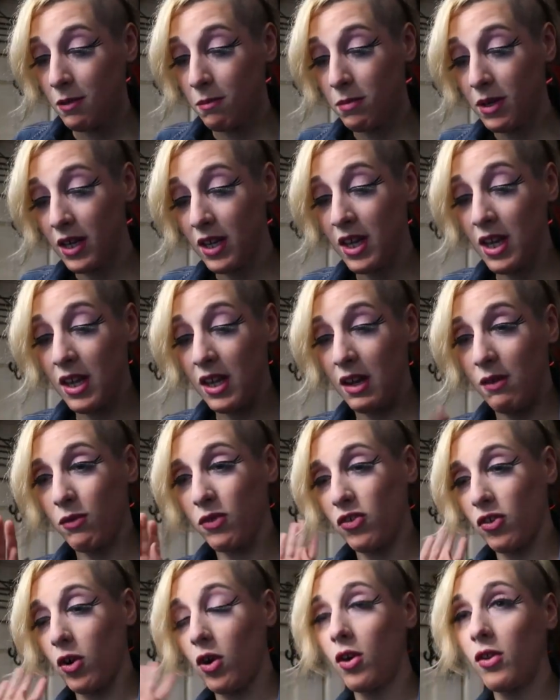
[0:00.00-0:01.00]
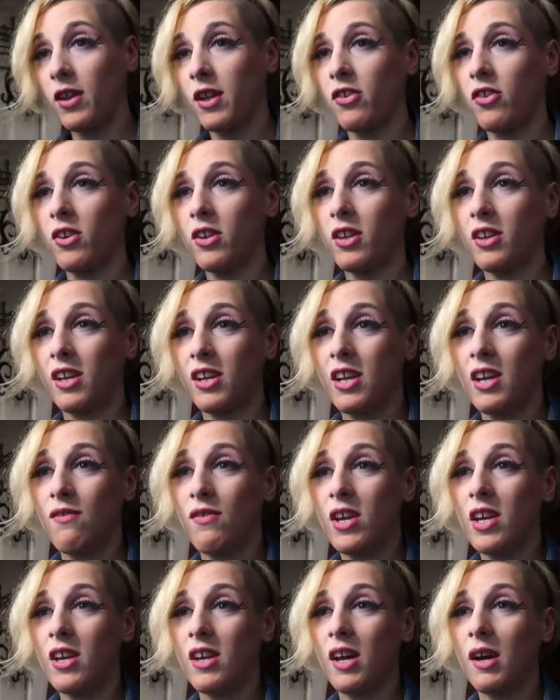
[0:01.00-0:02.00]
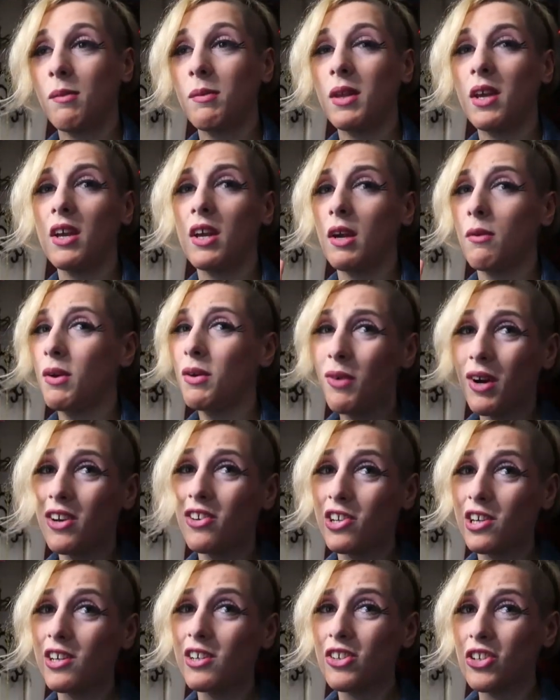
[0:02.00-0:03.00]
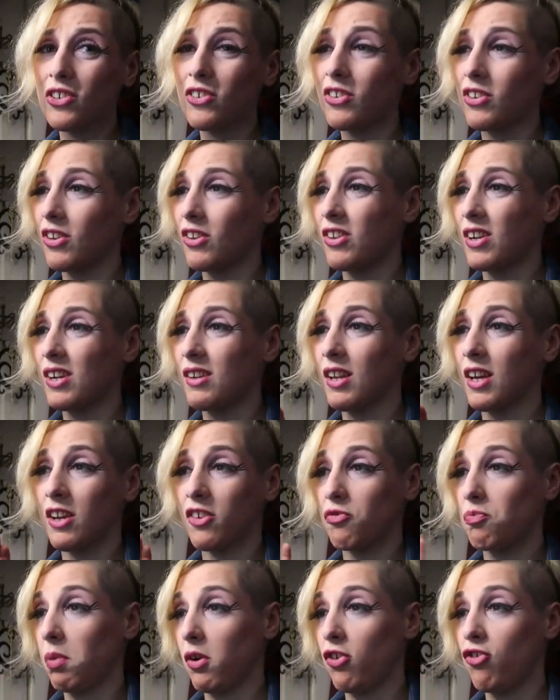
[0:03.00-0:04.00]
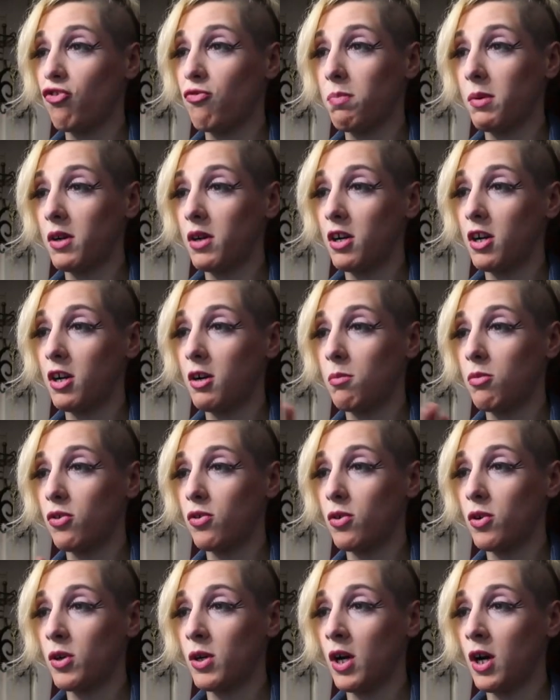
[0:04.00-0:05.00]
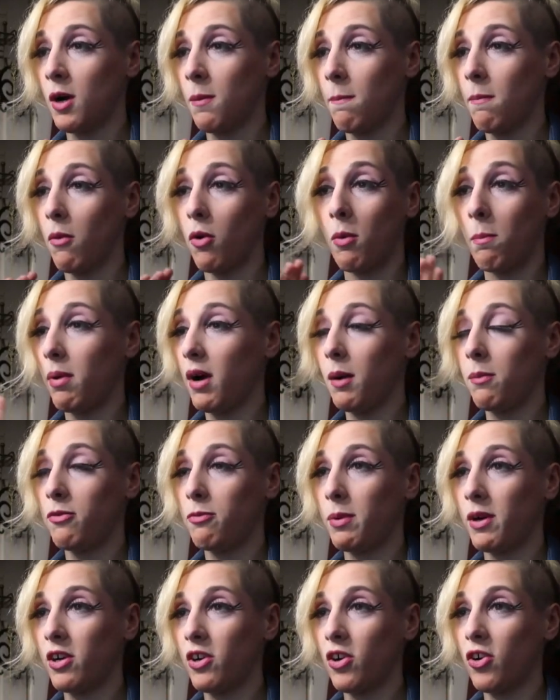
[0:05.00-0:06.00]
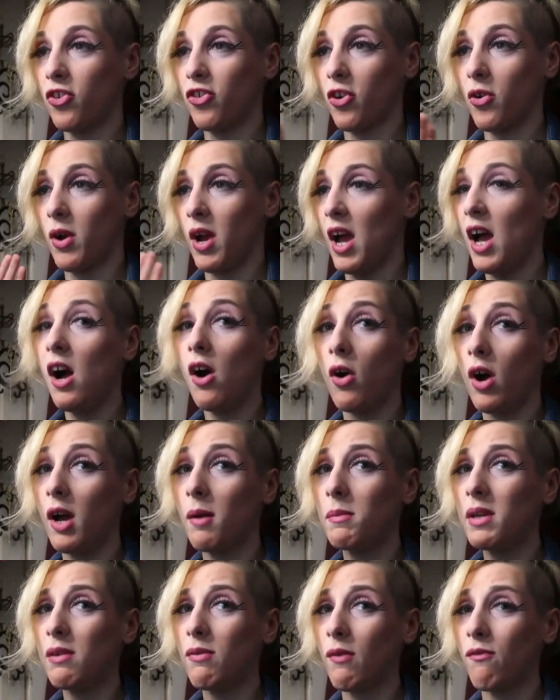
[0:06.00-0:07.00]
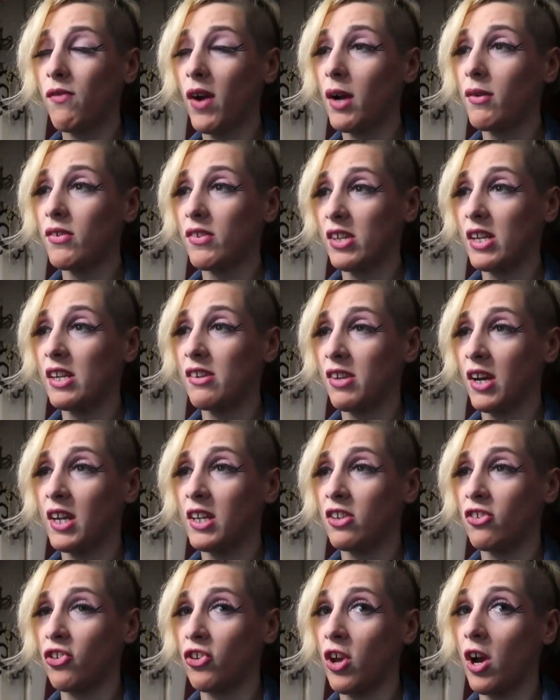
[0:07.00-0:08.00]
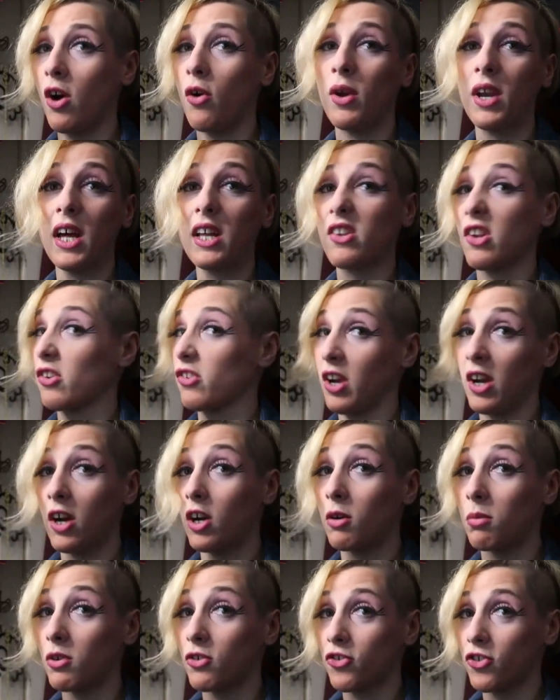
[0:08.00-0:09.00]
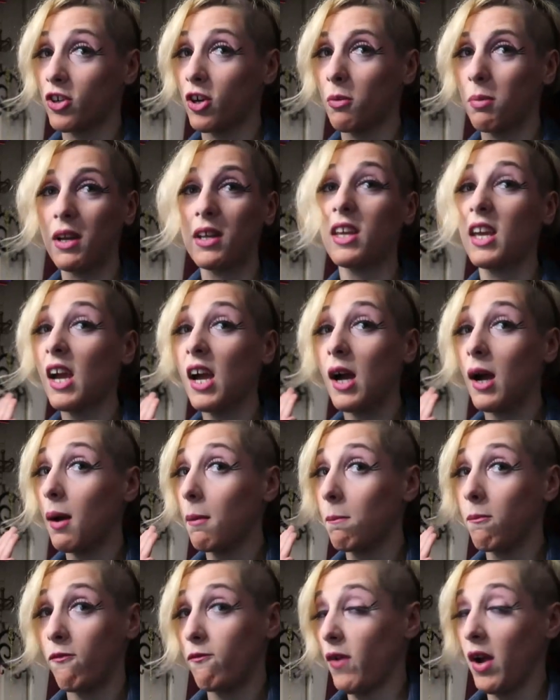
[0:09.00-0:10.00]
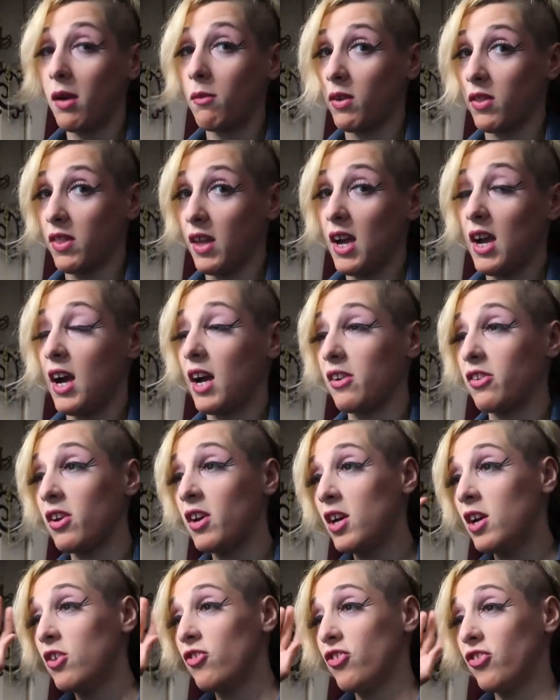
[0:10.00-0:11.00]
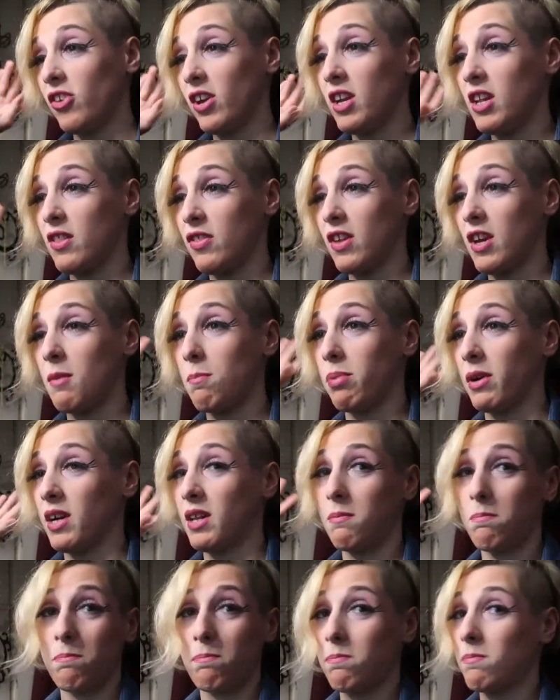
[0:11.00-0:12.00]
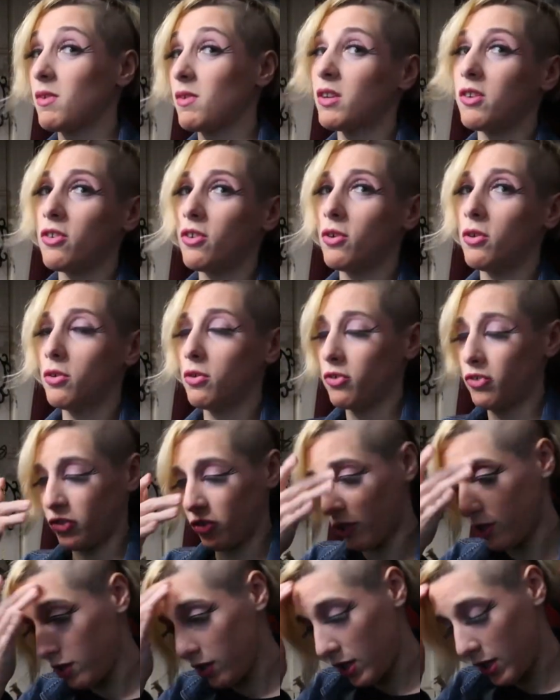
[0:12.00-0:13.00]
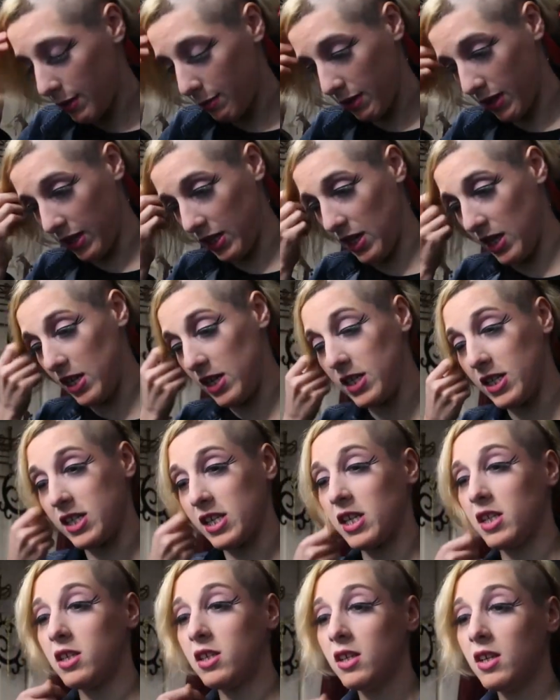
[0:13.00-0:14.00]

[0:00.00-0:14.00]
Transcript: But yeah, that was all that's on the TV, and I'm like, can we watch cartoons instead, like SpongeBob or Bob's Burgers, or hell, I'm even fine with Teen Titans Go, and that's a terrible show, but yeah, I'm fine with that. Just anything but the news, please.